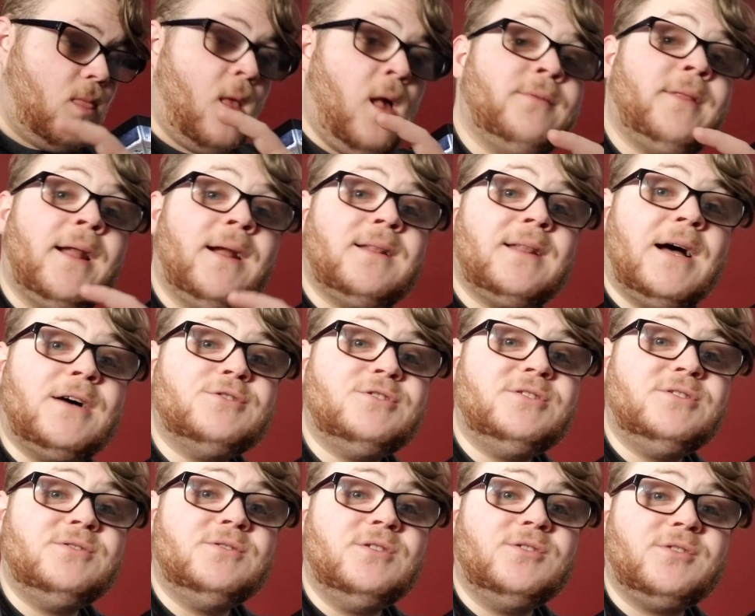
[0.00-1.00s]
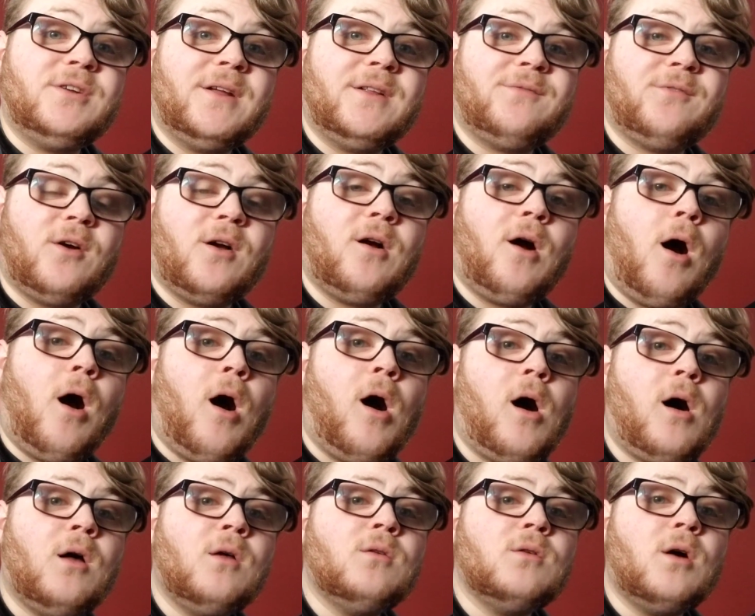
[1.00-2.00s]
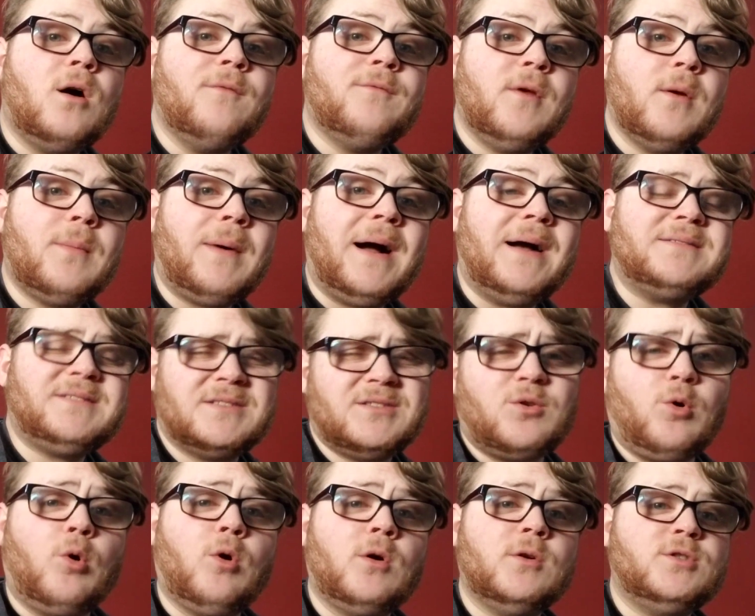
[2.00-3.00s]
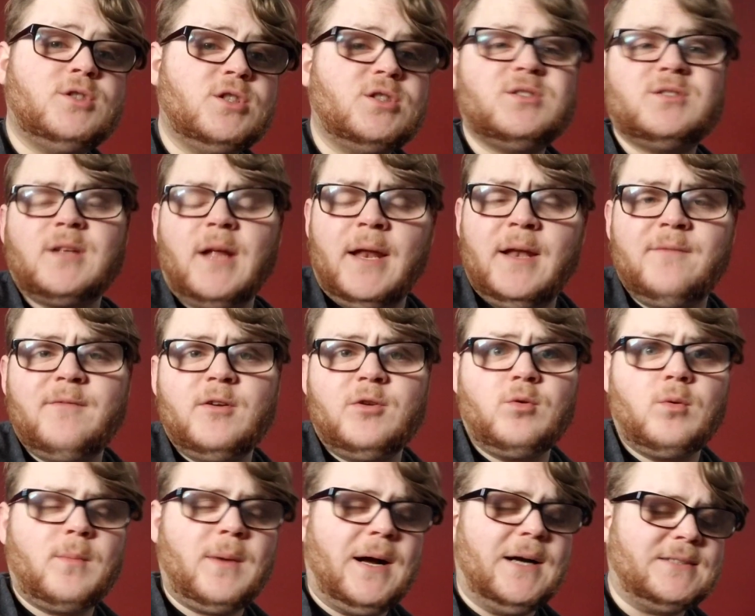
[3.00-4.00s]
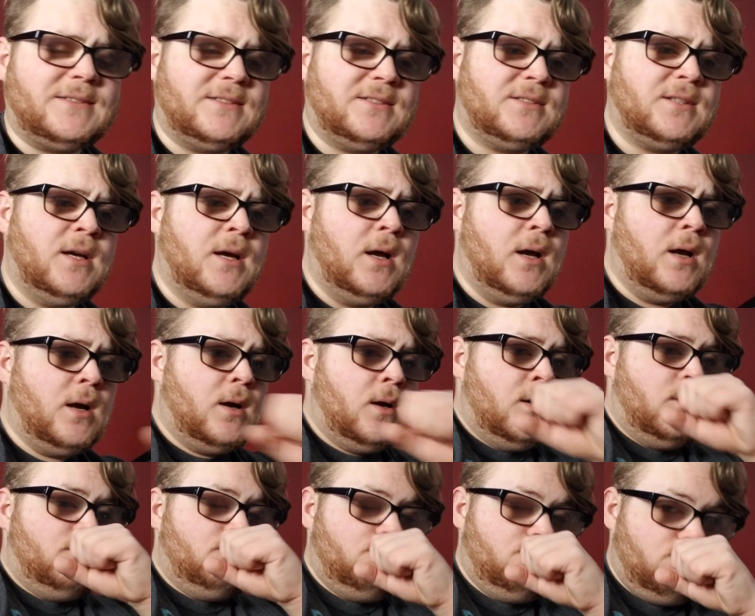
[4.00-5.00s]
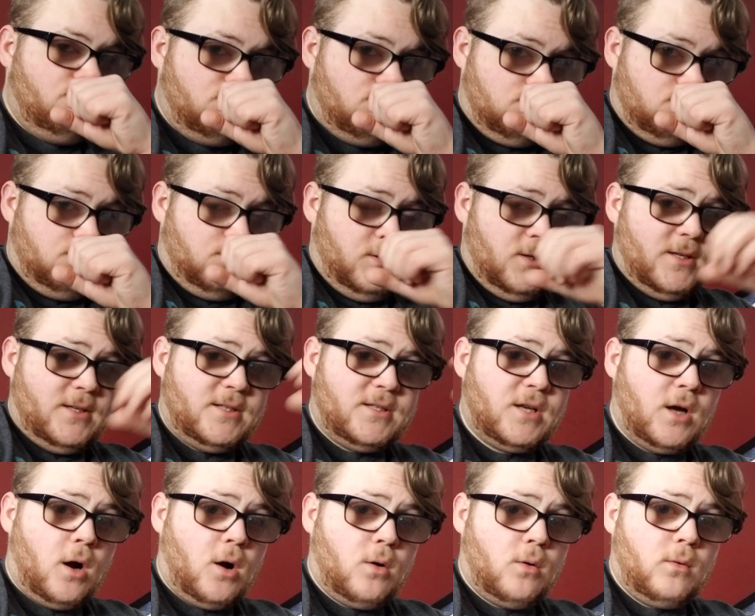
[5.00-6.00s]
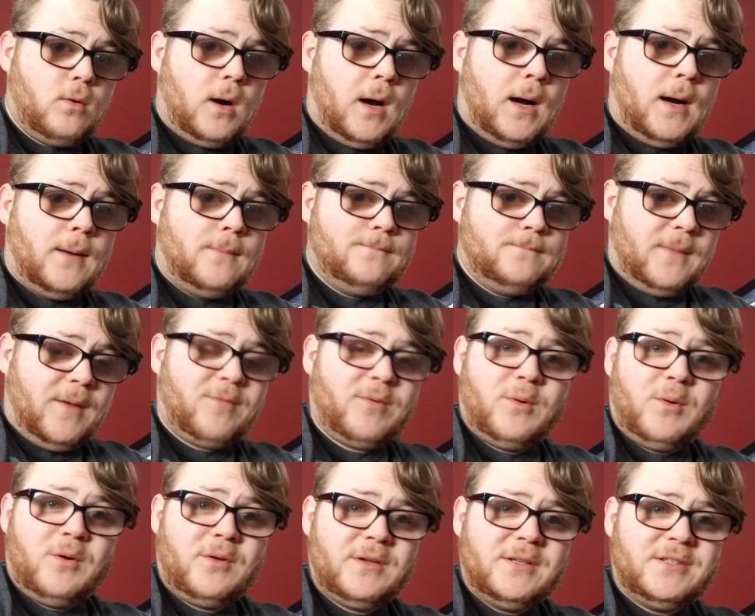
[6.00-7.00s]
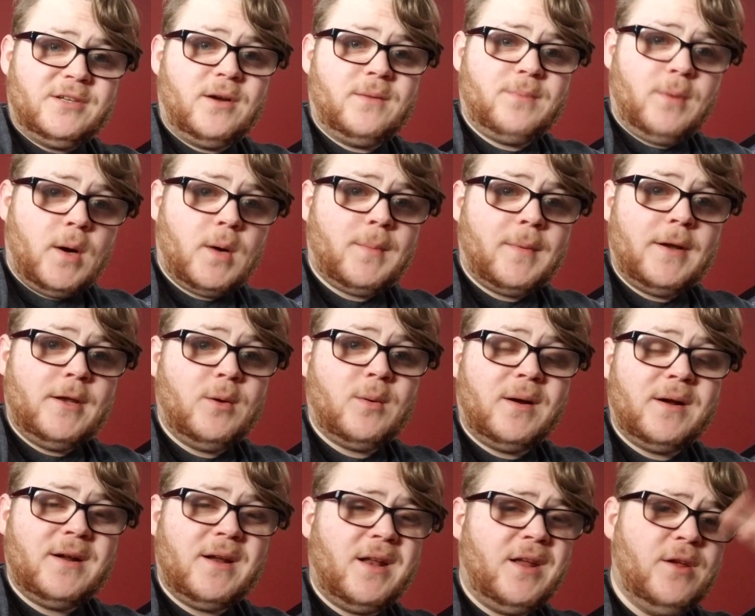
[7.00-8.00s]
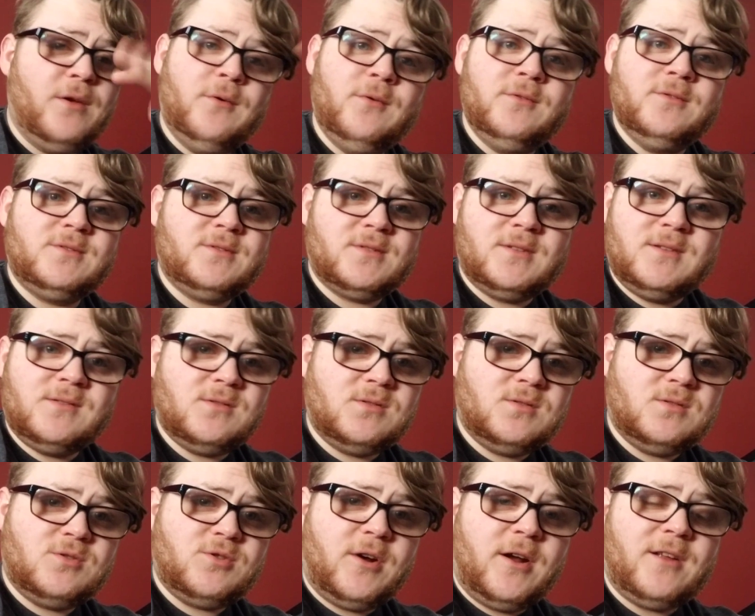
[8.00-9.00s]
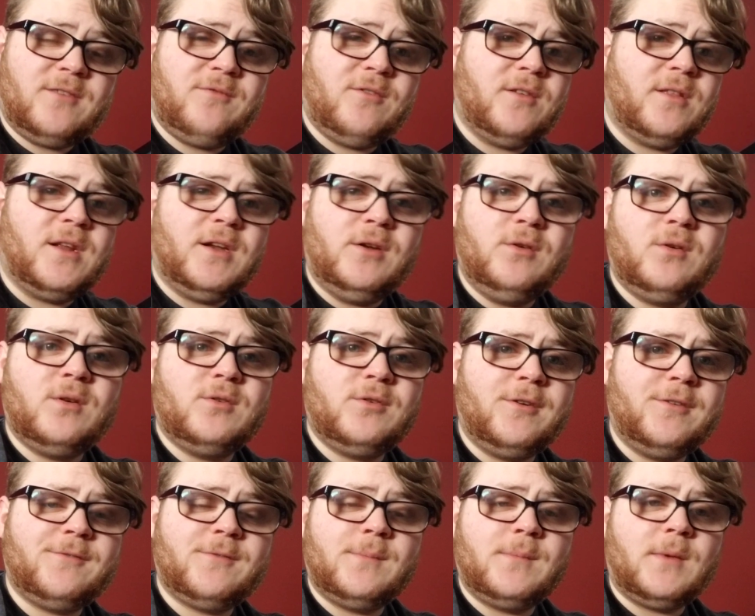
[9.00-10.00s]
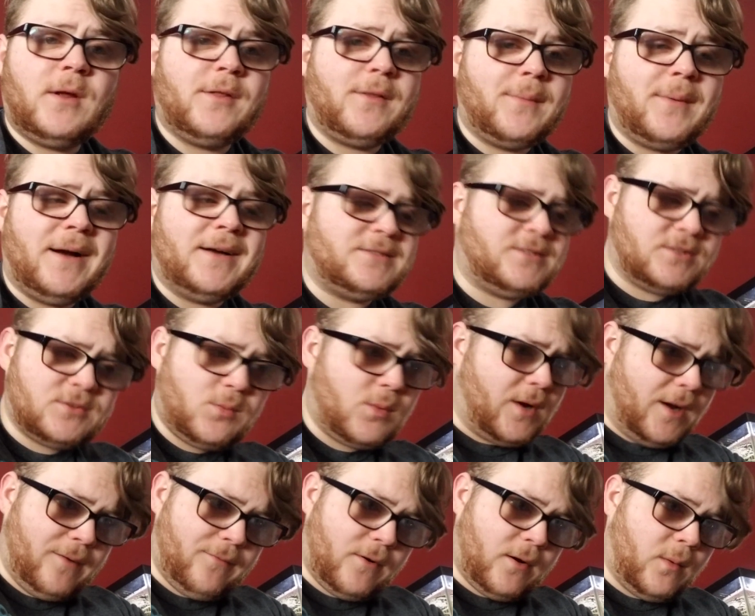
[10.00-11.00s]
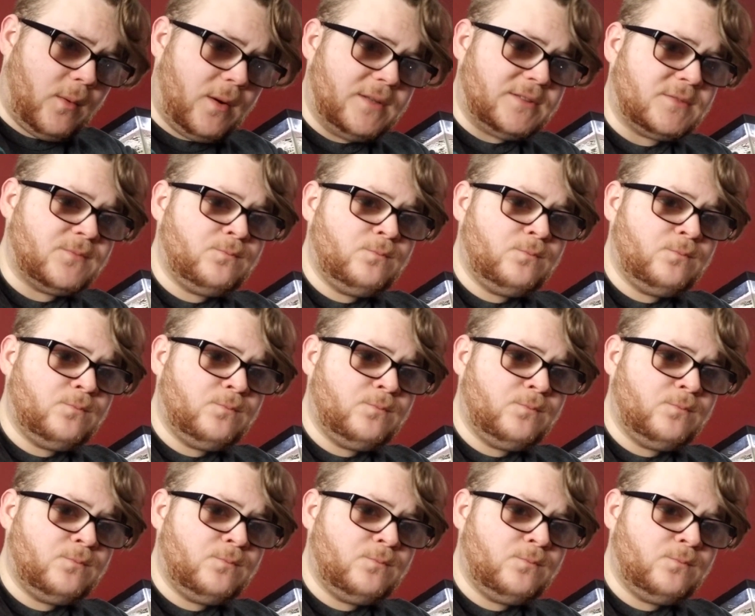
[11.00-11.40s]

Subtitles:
that allows you to transfer all of your boxes or just individual boxes. So, if there were only certain Pokemon you wanted to use, transfer, then you could transfer them to other boxes or whatever it was.